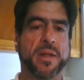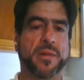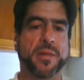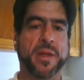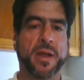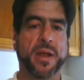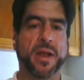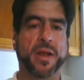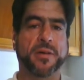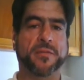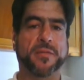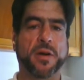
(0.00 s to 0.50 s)

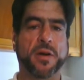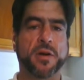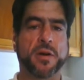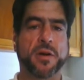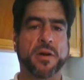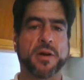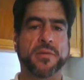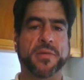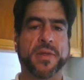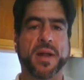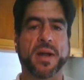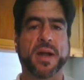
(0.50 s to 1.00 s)
They have
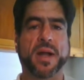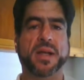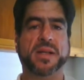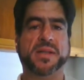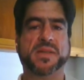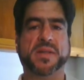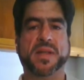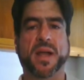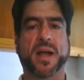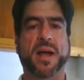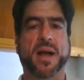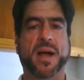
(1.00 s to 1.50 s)
heard that I
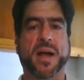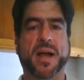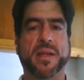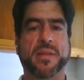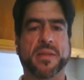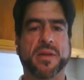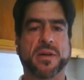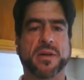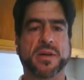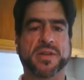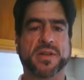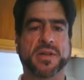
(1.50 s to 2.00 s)
sigh,
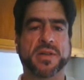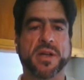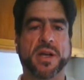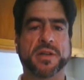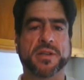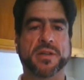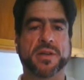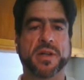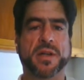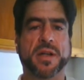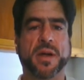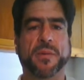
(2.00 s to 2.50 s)
there is
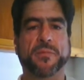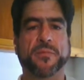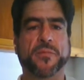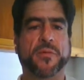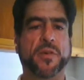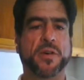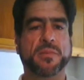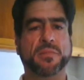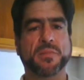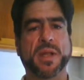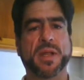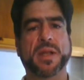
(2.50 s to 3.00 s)
none to
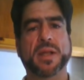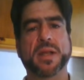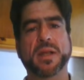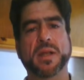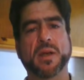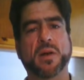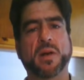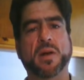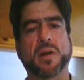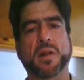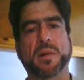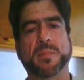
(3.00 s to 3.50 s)
comfort me.
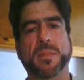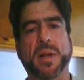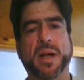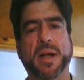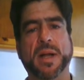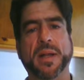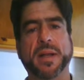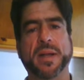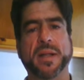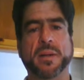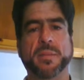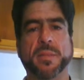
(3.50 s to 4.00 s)
All
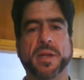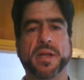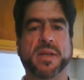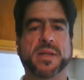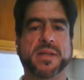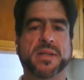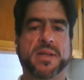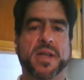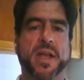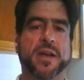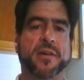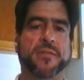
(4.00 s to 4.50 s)
mine
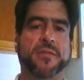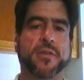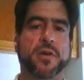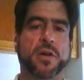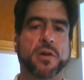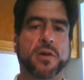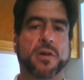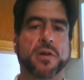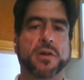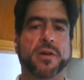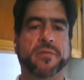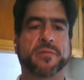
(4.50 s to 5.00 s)
enemies have
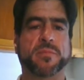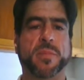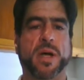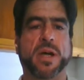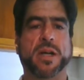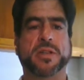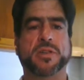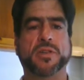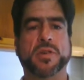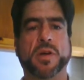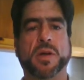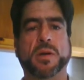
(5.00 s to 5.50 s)
heard of
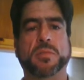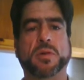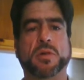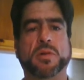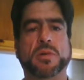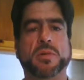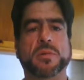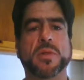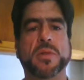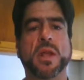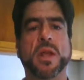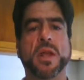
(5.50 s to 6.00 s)
my
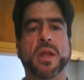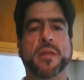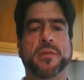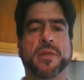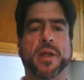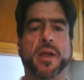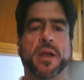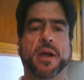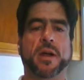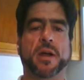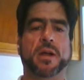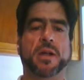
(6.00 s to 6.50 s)
trouble.
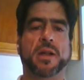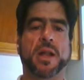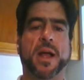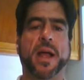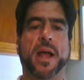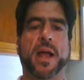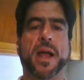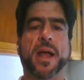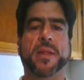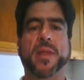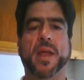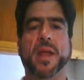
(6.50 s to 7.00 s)
They are
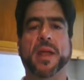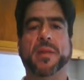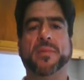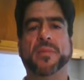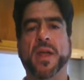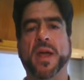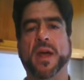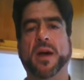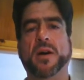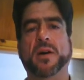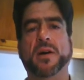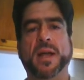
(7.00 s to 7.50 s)
glad that
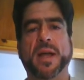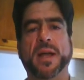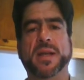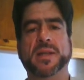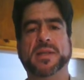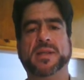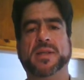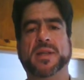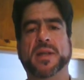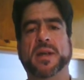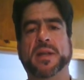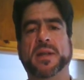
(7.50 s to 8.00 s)
thou
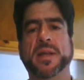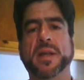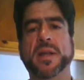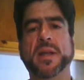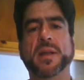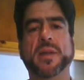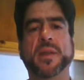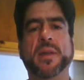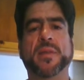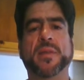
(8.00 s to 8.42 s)
hast done it.